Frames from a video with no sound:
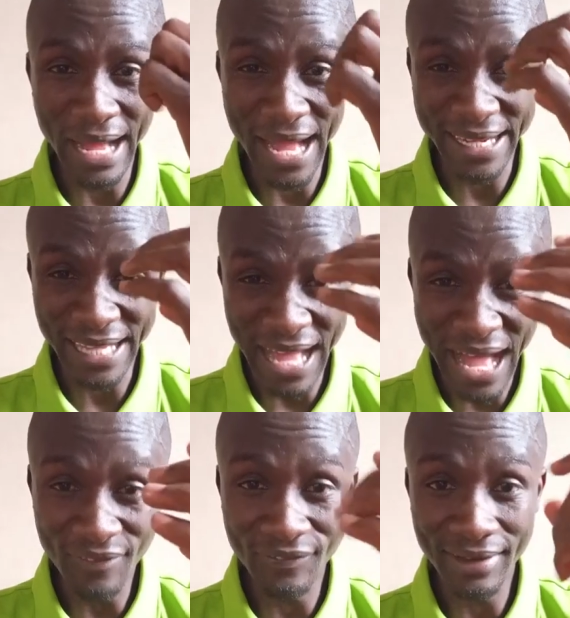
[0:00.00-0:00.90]
and
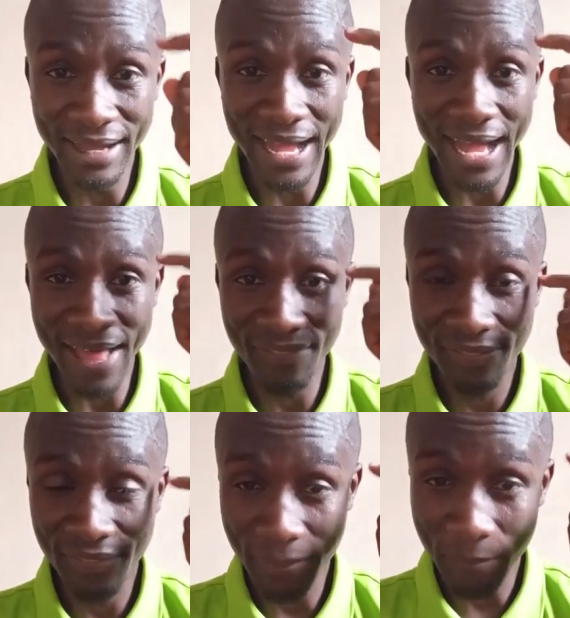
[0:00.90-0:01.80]
have
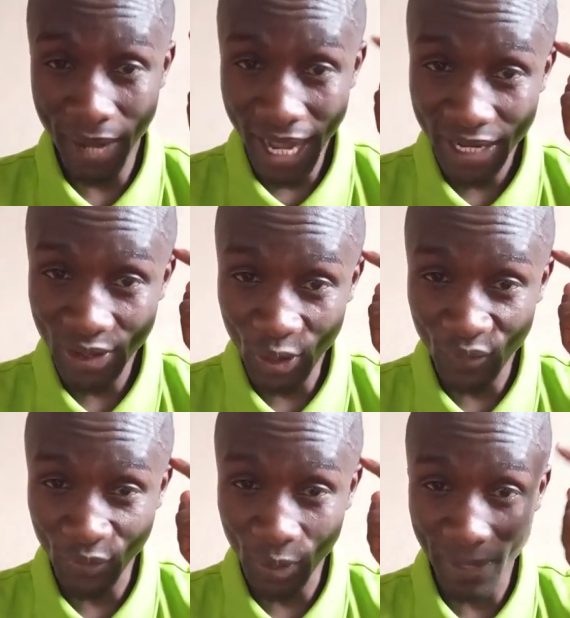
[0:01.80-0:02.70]
at the back
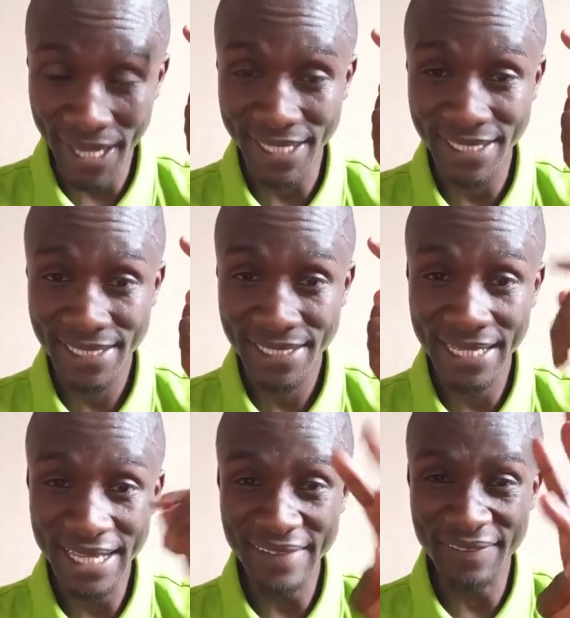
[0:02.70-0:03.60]
of your mind
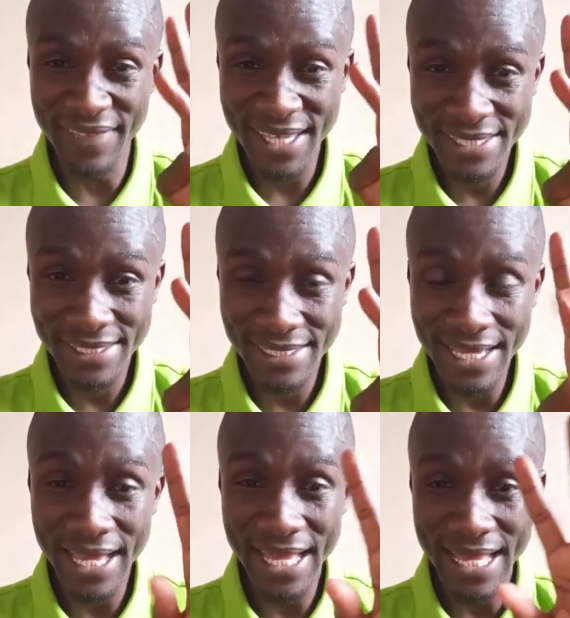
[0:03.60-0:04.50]

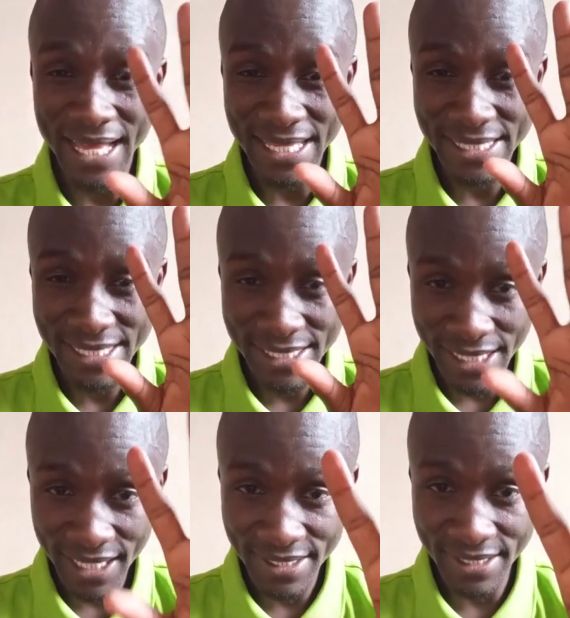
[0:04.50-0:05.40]
these
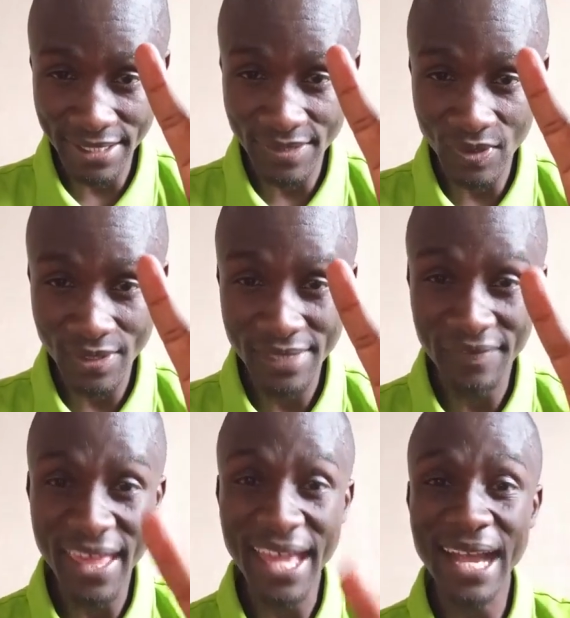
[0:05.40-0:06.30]
6 reasons.
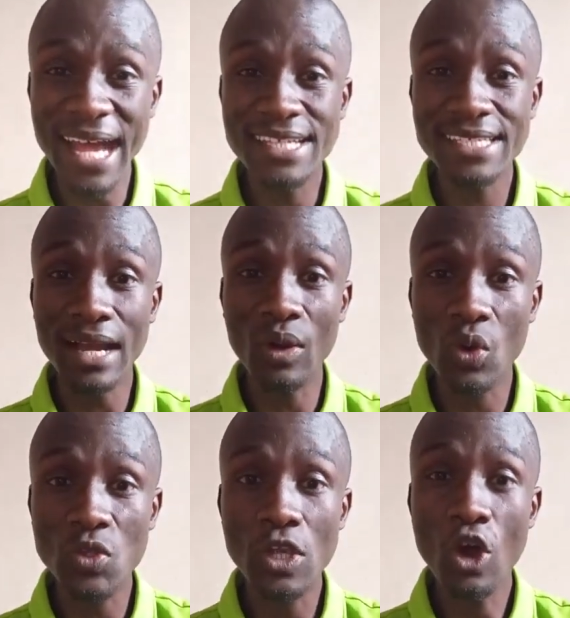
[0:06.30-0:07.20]
They cut
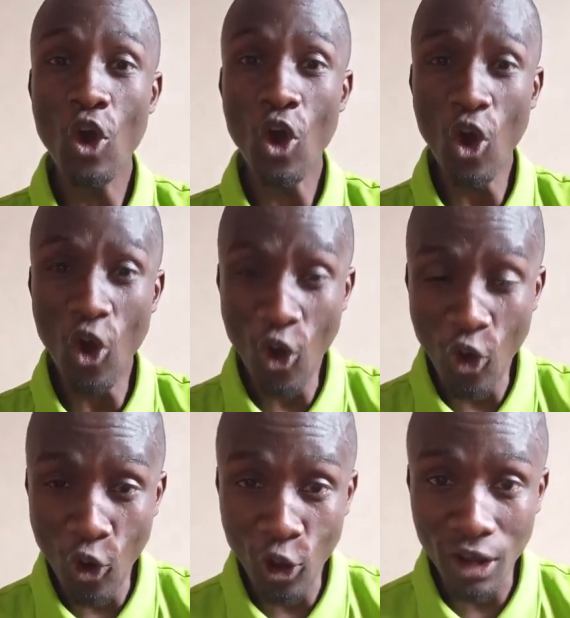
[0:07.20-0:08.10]
across
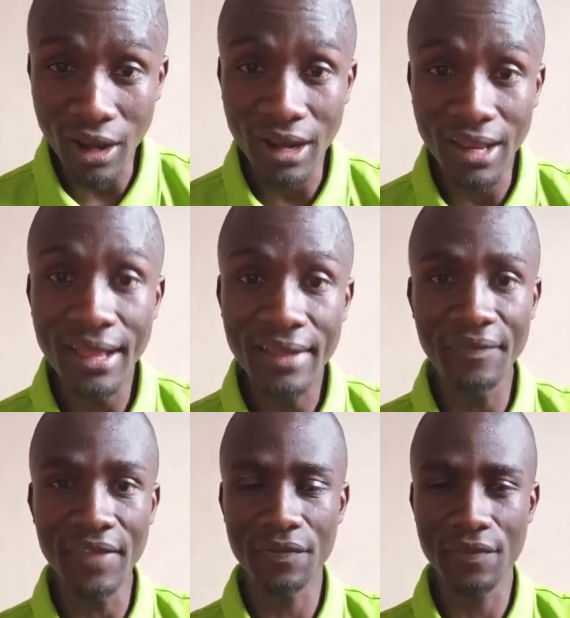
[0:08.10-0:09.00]
all
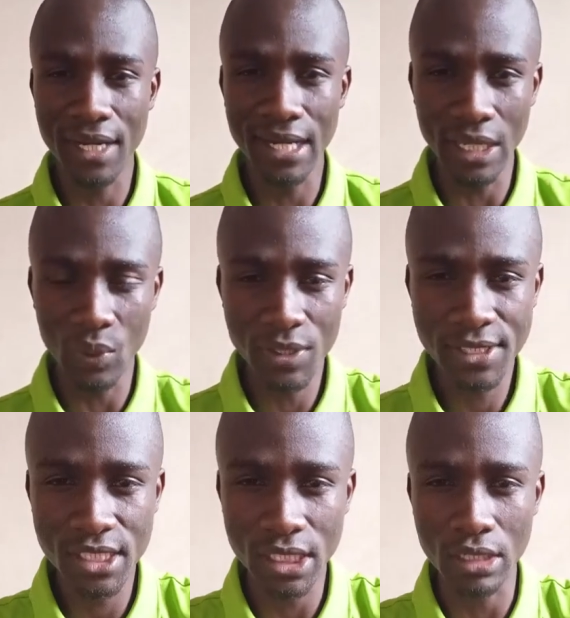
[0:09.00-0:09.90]
the 3
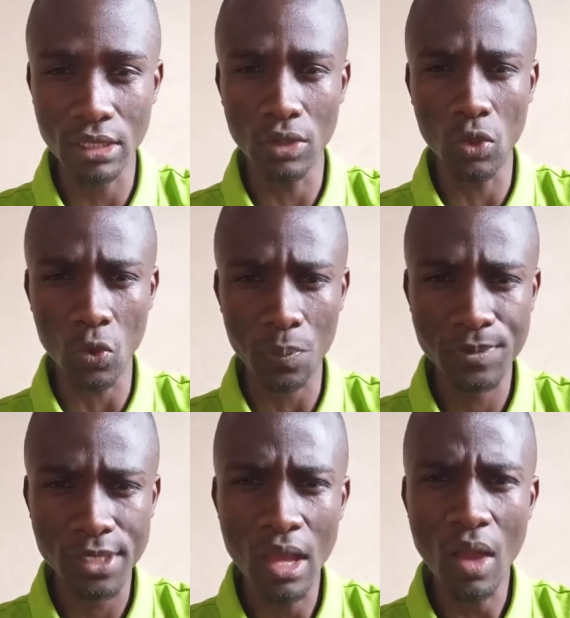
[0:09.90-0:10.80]
linguistic
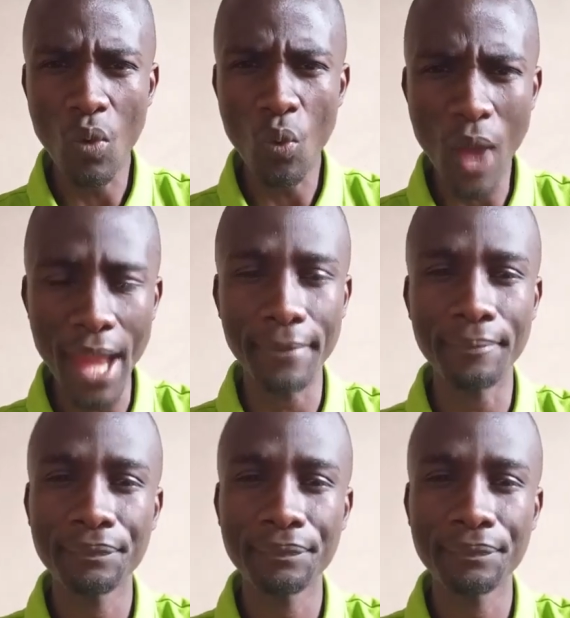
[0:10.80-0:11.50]
groups. 1,